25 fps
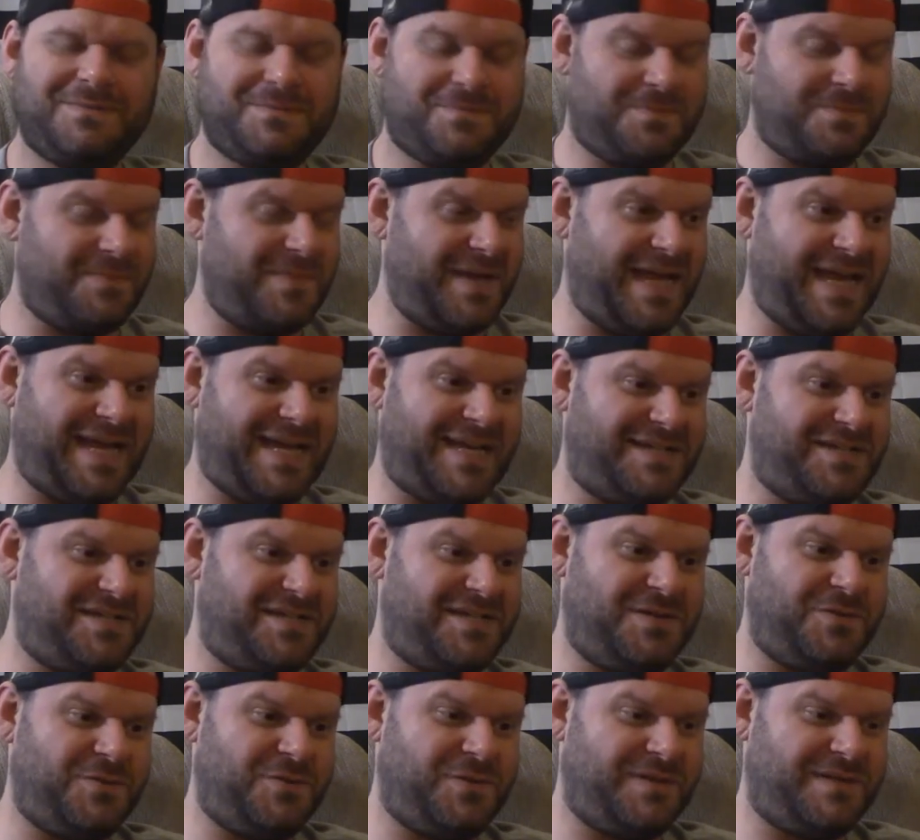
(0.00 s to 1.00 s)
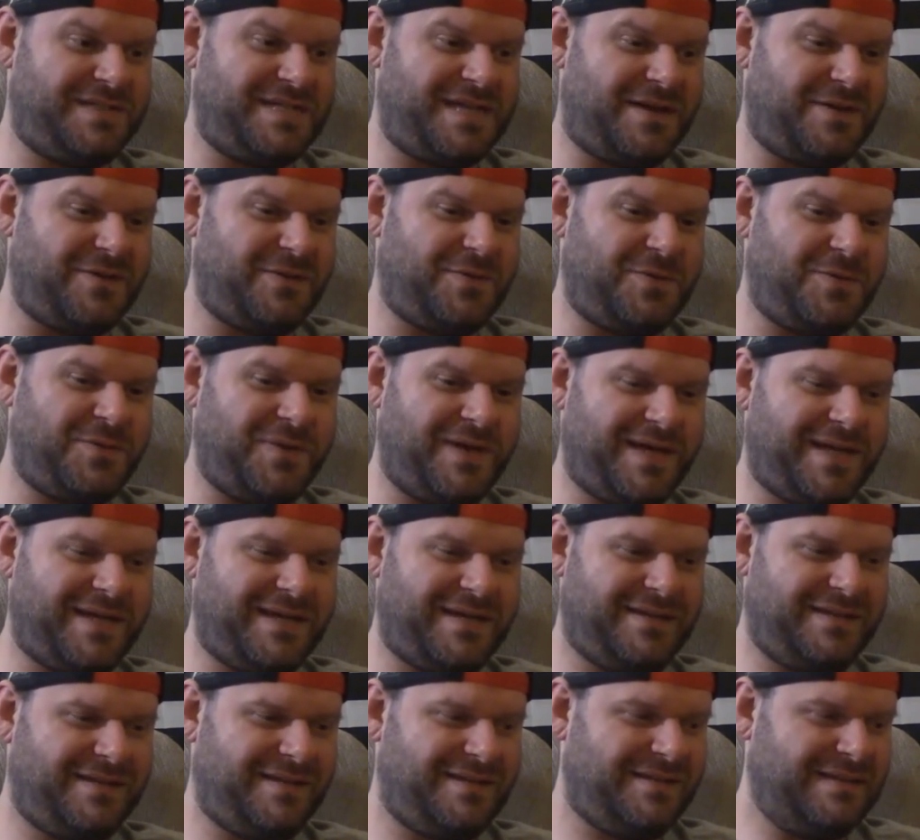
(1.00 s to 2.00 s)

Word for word: Man, she went down quick.